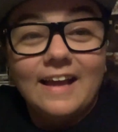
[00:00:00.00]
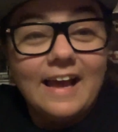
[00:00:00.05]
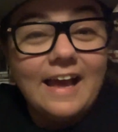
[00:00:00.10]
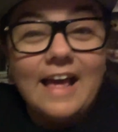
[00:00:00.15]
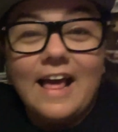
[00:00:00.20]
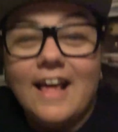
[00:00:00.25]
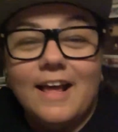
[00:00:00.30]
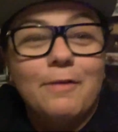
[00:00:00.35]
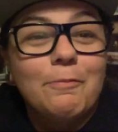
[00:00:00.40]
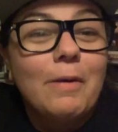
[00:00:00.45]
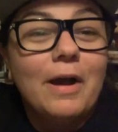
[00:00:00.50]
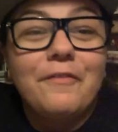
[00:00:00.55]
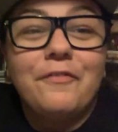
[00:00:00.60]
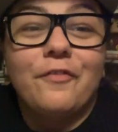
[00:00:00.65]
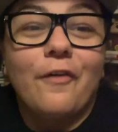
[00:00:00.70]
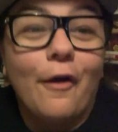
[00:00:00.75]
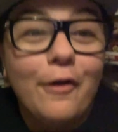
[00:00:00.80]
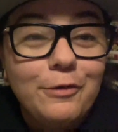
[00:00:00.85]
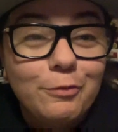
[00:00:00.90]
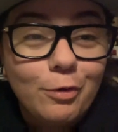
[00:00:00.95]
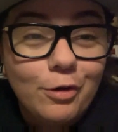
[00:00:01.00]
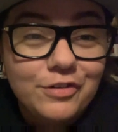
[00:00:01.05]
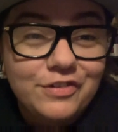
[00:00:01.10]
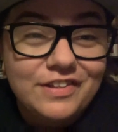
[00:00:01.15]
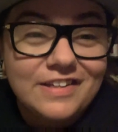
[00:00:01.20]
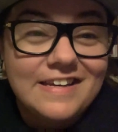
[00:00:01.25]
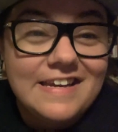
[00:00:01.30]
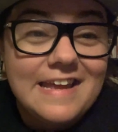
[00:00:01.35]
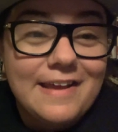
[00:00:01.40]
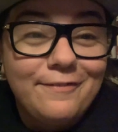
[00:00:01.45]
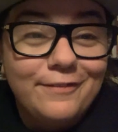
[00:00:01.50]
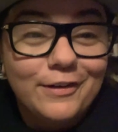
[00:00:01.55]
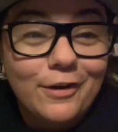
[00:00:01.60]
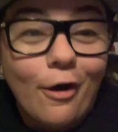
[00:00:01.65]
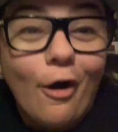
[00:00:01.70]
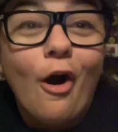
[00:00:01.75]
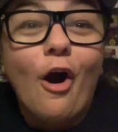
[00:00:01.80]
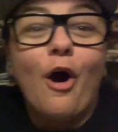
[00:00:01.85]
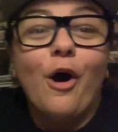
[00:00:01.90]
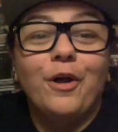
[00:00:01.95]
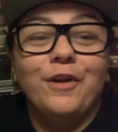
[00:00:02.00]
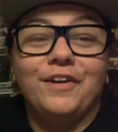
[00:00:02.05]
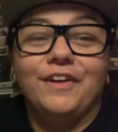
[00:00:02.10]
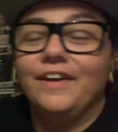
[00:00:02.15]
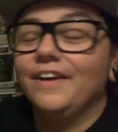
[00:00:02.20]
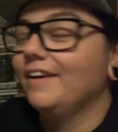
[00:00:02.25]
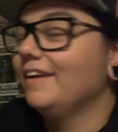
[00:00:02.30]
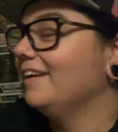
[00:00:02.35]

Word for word: And my phone wasn't even on.